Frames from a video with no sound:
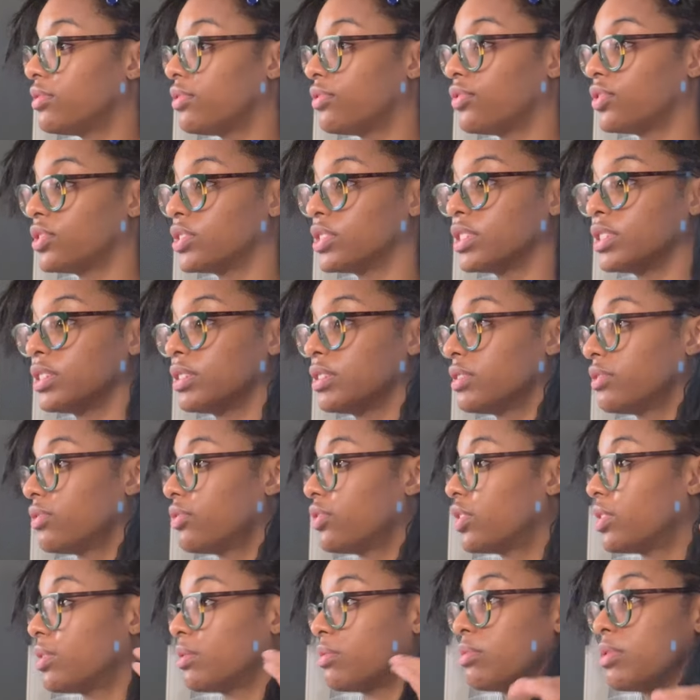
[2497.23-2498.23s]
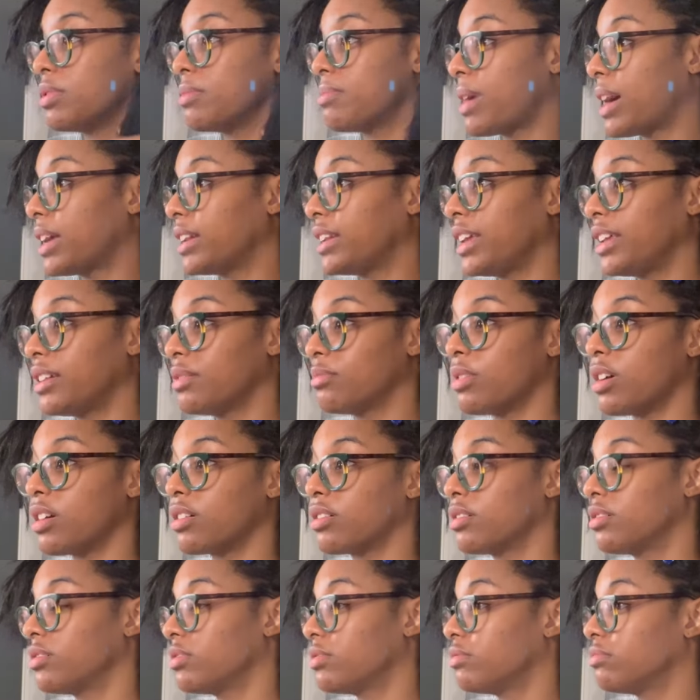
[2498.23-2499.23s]
for, for with my day
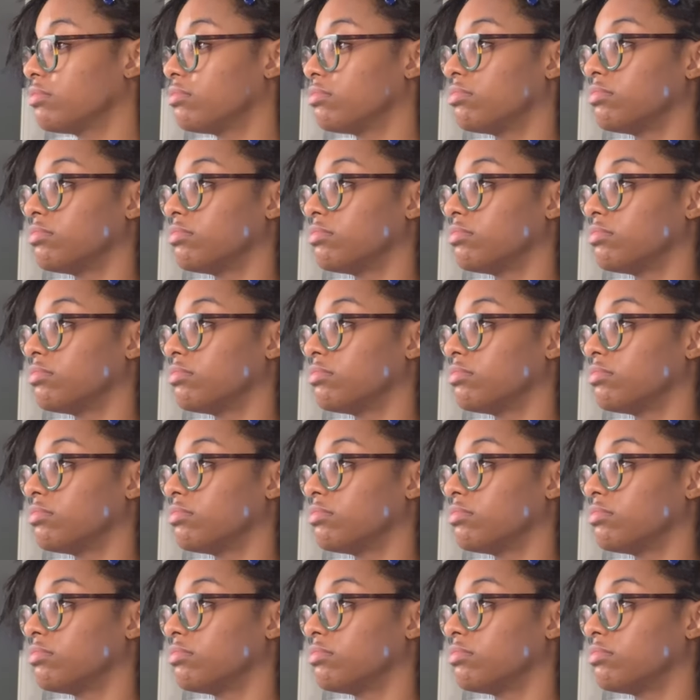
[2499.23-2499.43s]
tomorrow.